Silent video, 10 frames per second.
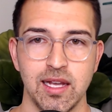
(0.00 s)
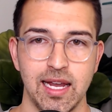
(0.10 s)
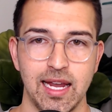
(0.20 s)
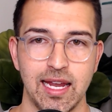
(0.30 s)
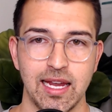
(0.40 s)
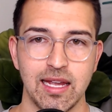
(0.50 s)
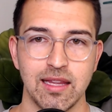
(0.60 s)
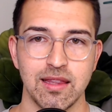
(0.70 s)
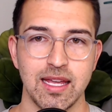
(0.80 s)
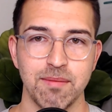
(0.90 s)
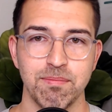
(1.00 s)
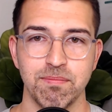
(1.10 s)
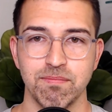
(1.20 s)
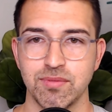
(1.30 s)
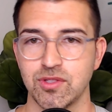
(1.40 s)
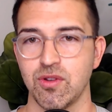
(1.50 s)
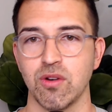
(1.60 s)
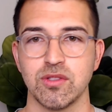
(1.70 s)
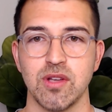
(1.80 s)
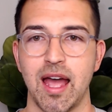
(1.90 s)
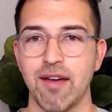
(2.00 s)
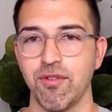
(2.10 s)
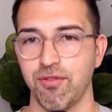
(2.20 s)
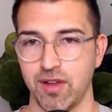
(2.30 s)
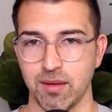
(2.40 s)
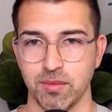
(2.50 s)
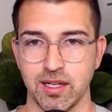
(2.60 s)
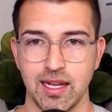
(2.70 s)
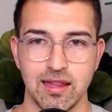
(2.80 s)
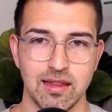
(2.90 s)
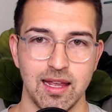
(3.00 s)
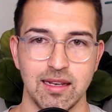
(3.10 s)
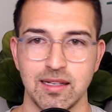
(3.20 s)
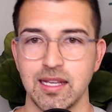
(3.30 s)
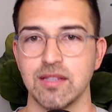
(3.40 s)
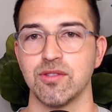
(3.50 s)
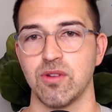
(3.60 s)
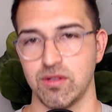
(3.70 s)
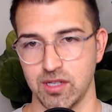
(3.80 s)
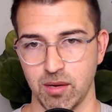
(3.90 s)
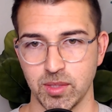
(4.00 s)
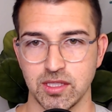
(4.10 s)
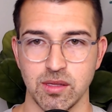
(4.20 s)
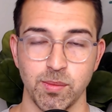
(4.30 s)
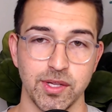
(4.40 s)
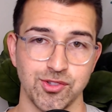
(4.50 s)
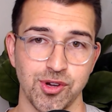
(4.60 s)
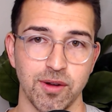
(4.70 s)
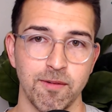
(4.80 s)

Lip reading: and they start to have a family and kids start to come into the picture.